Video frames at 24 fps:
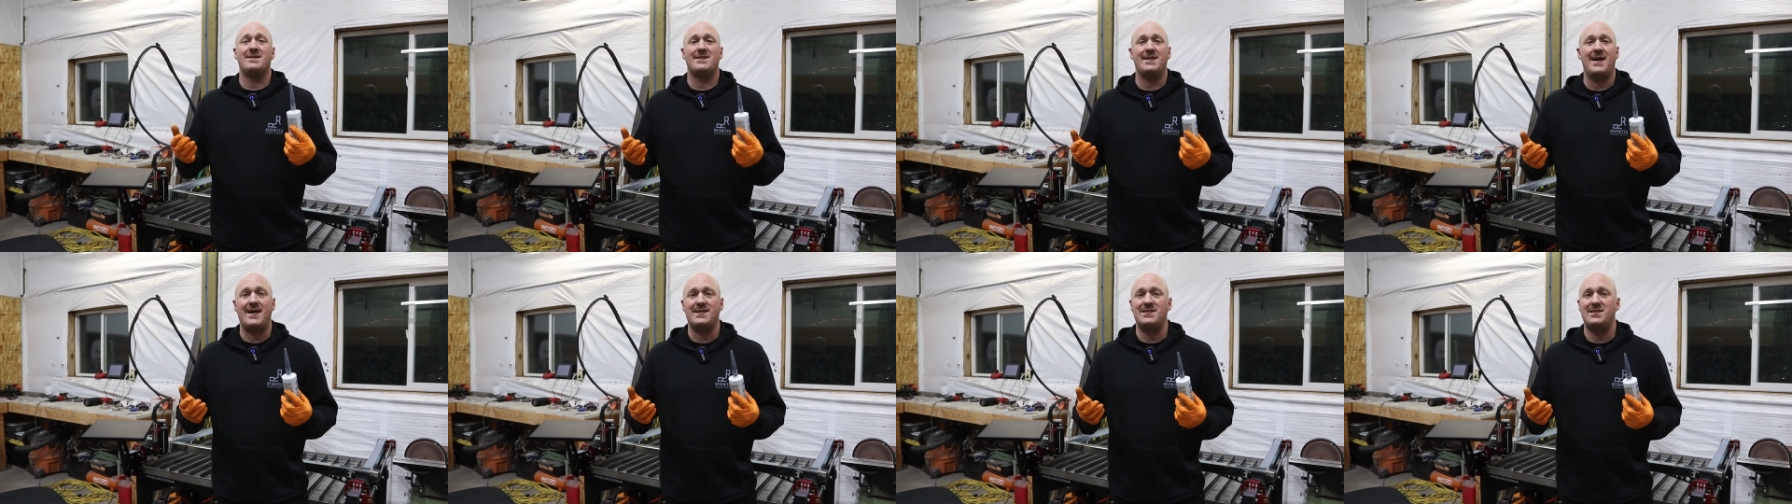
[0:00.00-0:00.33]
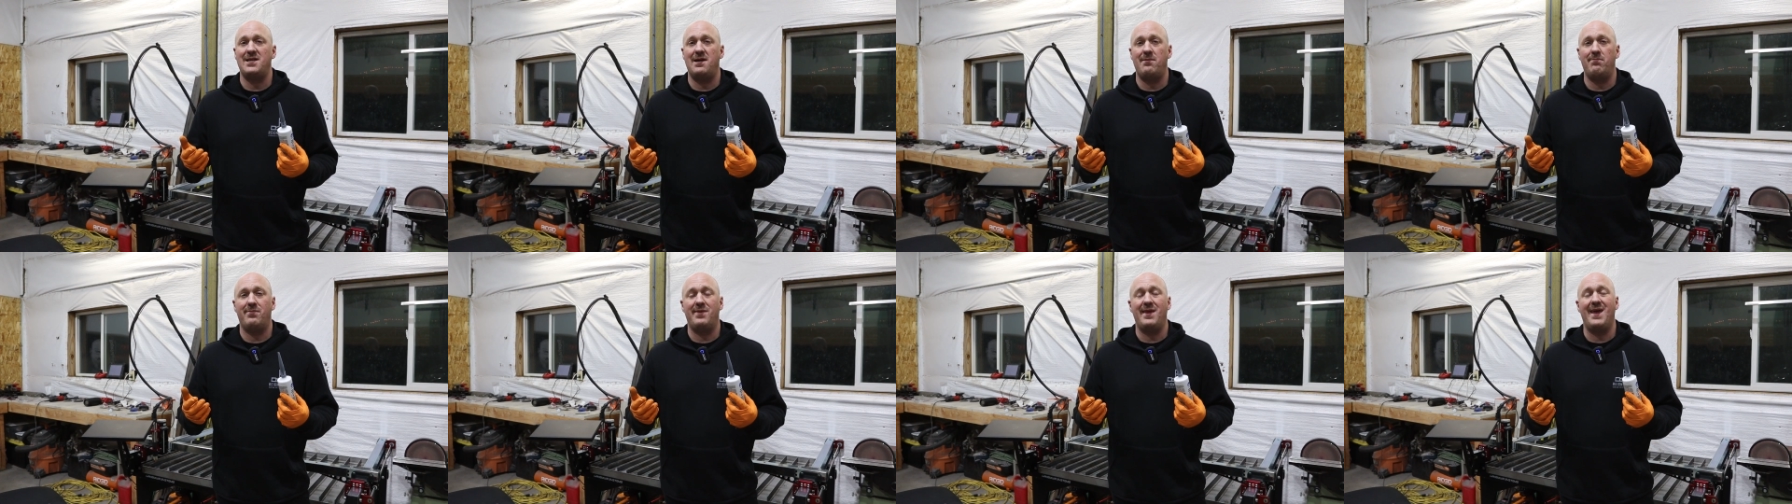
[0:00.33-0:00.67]
the exact
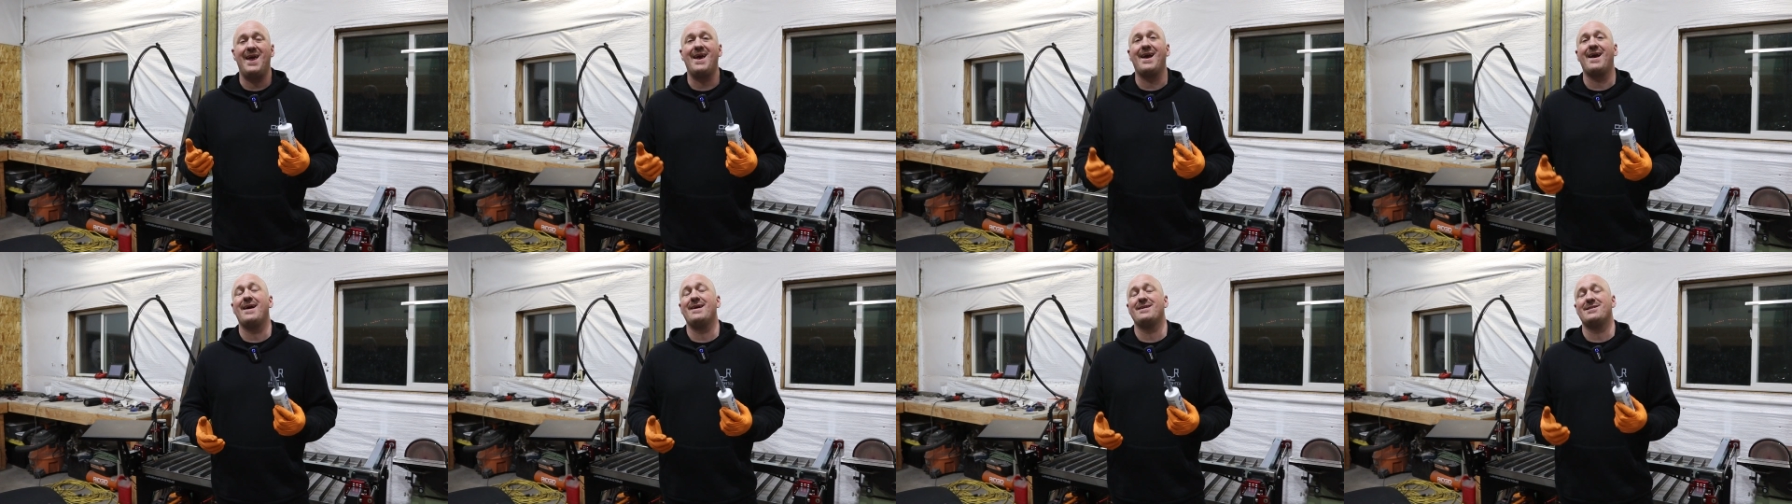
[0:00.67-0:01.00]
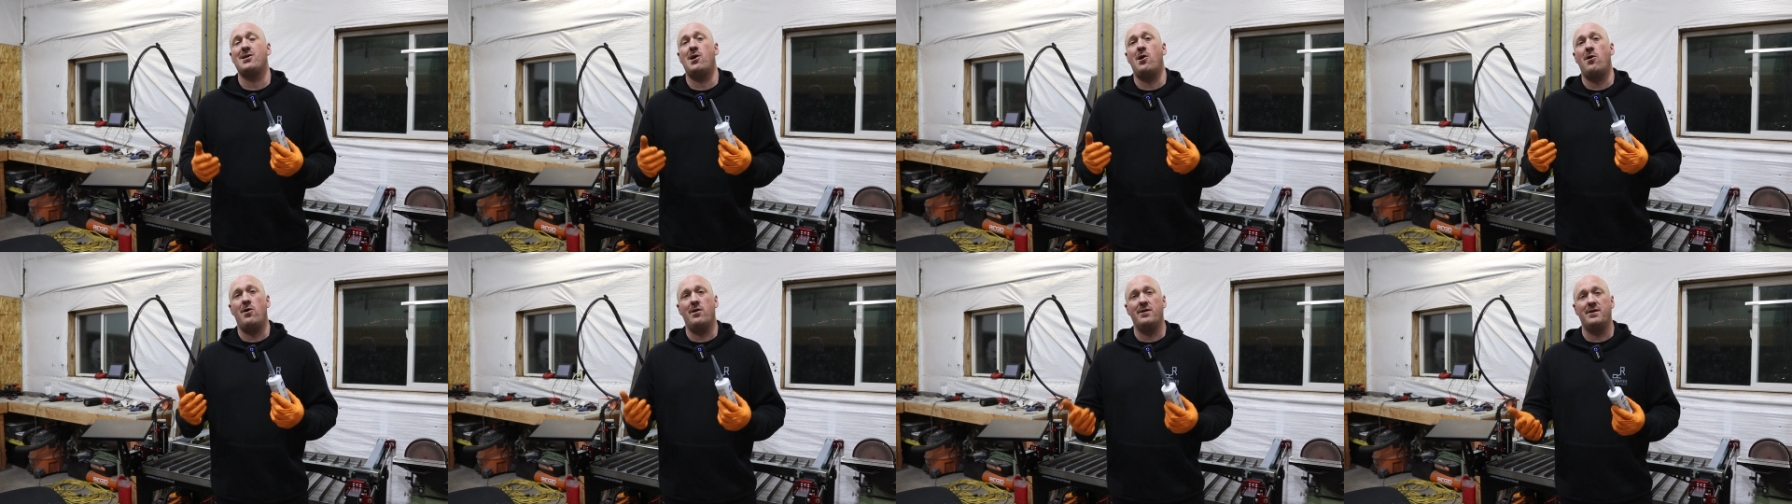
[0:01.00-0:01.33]
same thing as
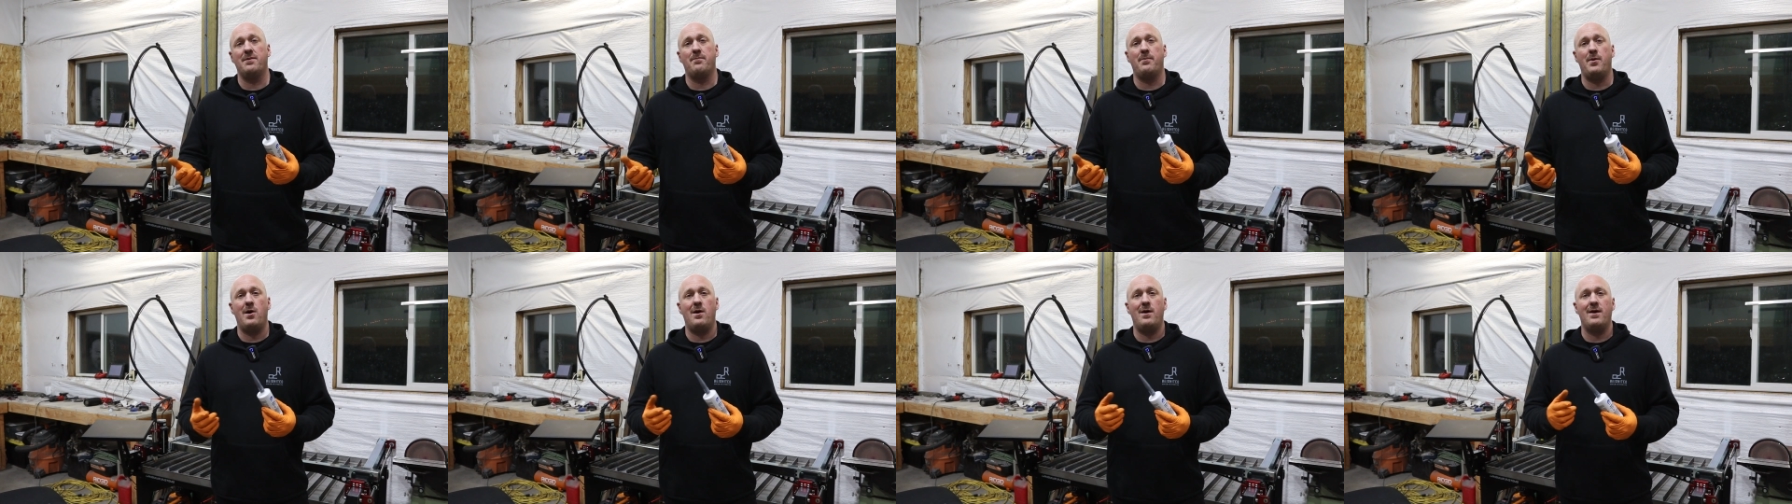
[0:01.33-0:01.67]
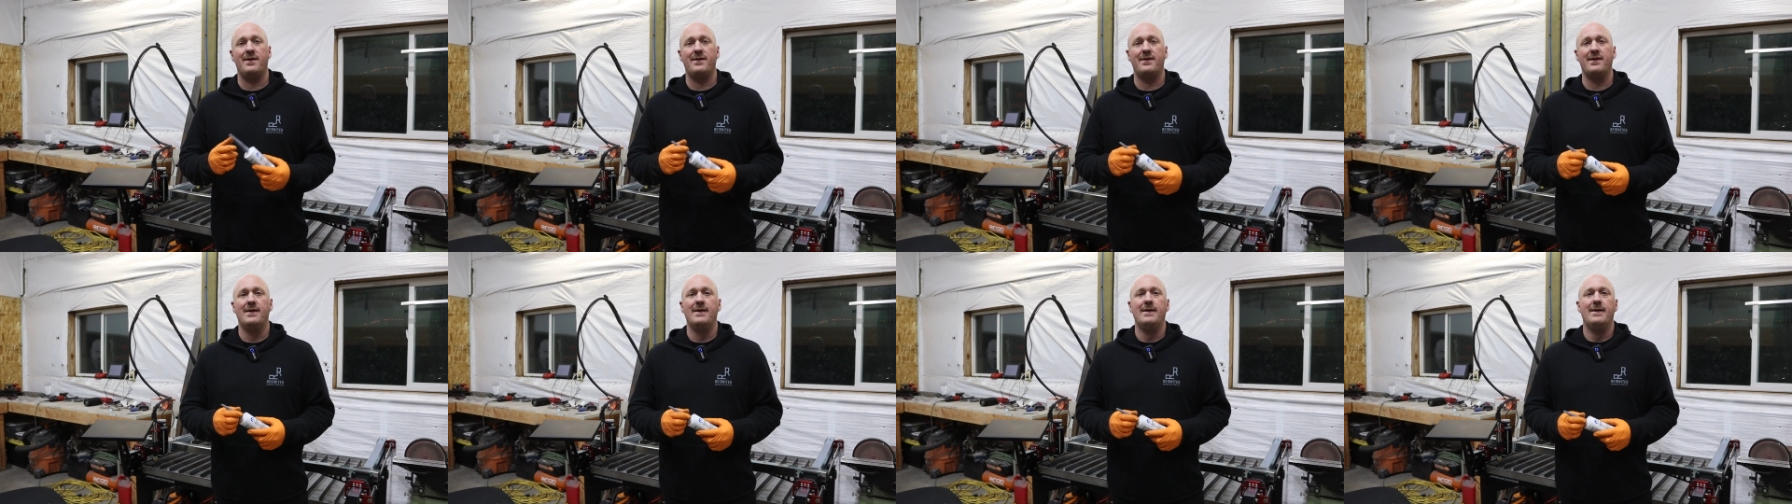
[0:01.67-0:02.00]
Honda
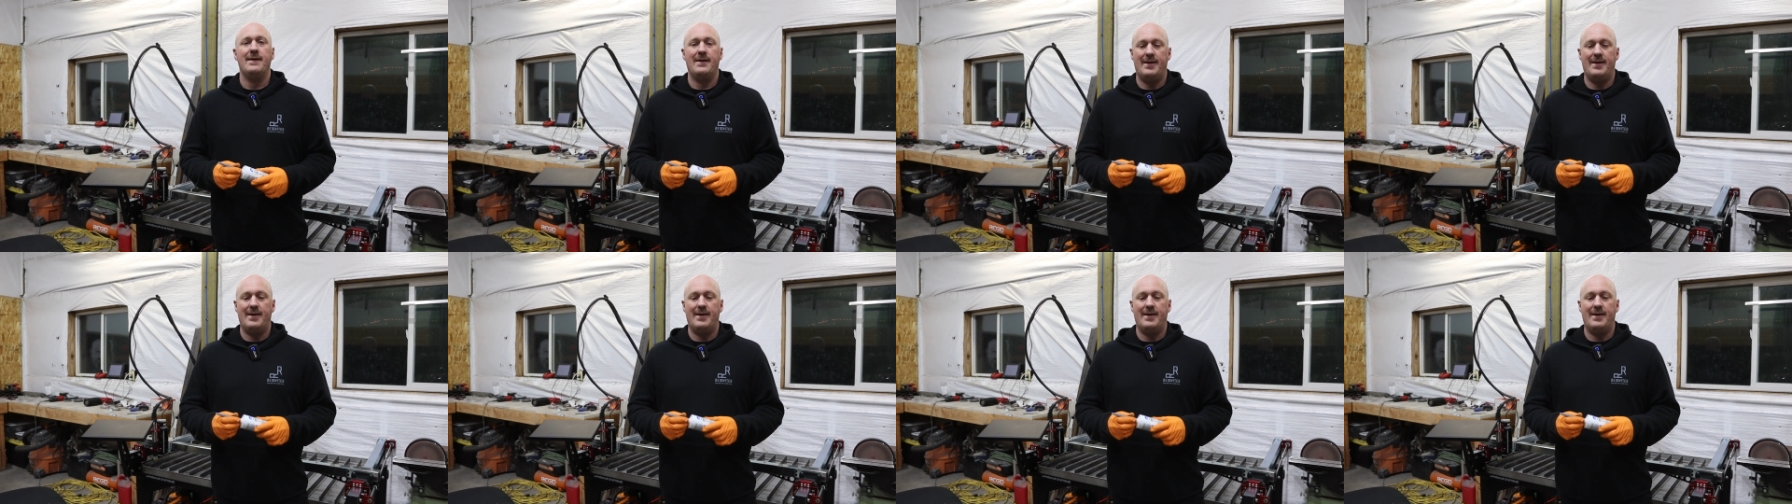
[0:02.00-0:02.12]
Bond,